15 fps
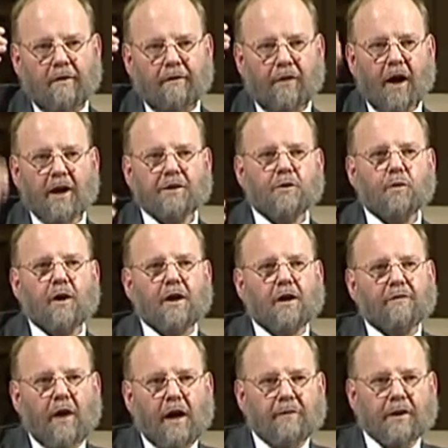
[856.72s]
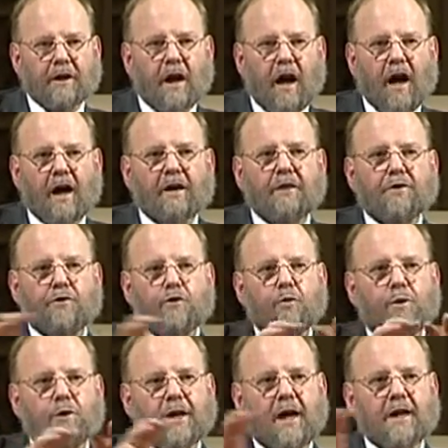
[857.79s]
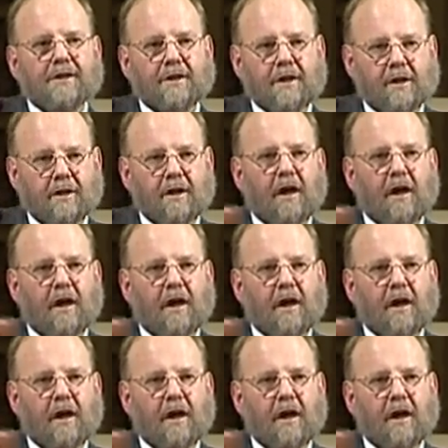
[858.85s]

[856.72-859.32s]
find a way of having a high-throughput assay,